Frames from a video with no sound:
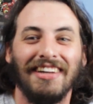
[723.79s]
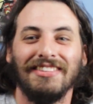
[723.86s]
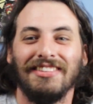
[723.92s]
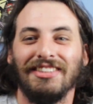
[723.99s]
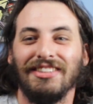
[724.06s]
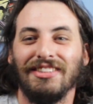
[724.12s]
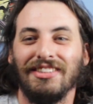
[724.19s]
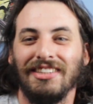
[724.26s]

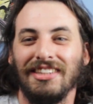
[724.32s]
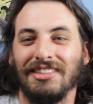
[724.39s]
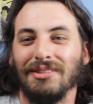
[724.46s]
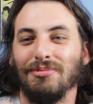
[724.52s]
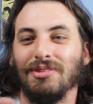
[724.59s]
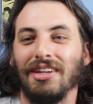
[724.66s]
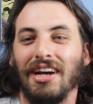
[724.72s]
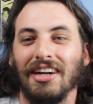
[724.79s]

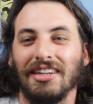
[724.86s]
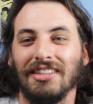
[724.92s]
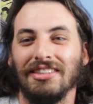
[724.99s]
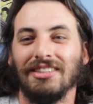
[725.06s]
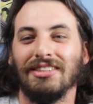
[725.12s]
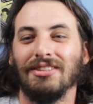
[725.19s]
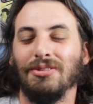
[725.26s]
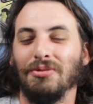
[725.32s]
System Shock
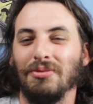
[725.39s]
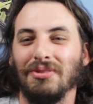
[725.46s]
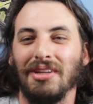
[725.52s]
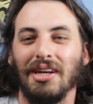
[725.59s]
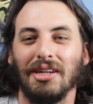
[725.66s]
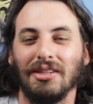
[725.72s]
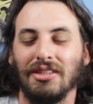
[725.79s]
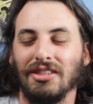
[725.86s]
is cool.
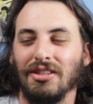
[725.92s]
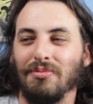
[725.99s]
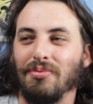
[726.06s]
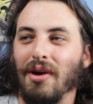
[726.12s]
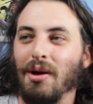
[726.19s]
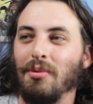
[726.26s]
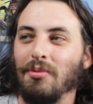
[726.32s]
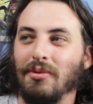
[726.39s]
I should
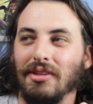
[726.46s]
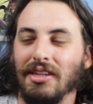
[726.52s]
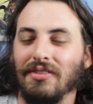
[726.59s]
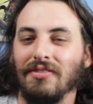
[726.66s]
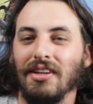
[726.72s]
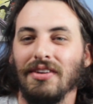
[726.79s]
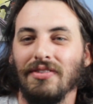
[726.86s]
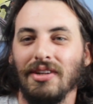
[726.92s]
probably
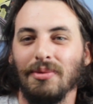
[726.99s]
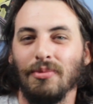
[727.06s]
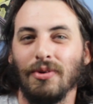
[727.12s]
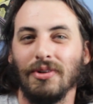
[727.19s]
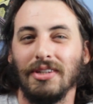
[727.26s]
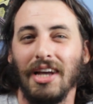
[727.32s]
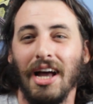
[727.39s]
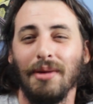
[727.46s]
have given it
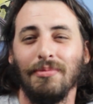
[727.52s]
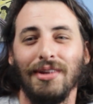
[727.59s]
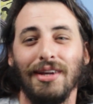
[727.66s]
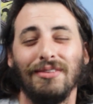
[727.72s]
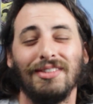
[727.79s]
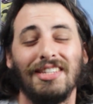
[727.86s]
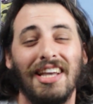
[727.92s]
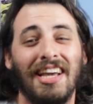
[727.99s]
more time.
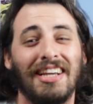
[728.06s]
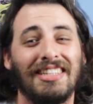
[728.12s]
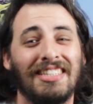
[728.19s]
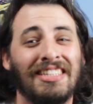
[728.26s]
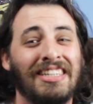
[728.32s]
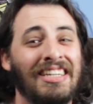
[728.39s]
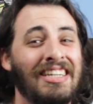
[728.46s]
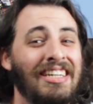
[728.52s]
Deus
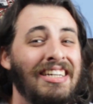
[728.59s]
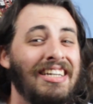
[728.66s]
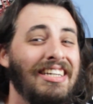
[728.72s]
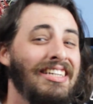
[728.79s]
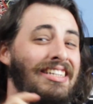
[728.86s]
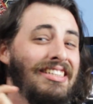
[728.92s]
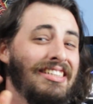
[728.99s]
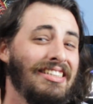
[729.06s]
Ex
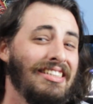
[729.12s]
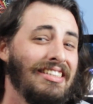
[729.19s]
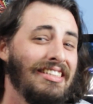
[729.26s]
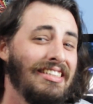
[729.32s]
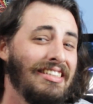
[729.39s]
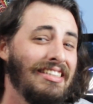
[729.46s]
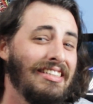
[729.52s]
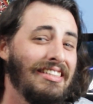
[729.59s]

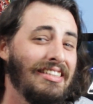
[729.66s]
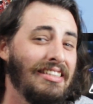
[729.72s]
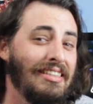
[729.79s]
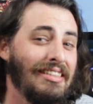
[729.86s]
is,